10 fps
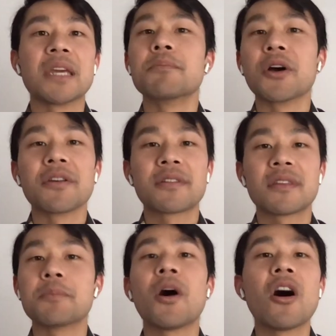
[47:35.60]
in both
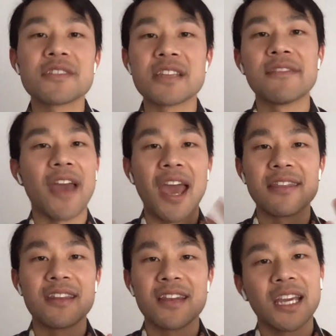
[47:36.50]
the positive
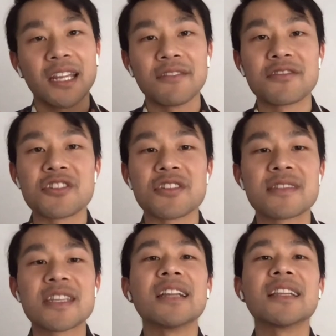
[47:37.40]
and the negative,
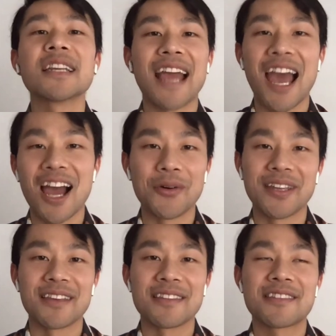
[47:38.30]
just telling it how
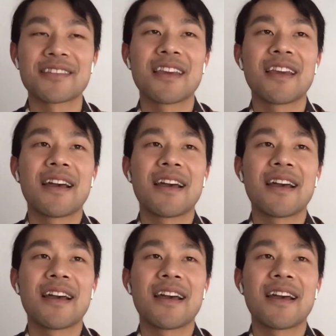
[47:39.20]
it is.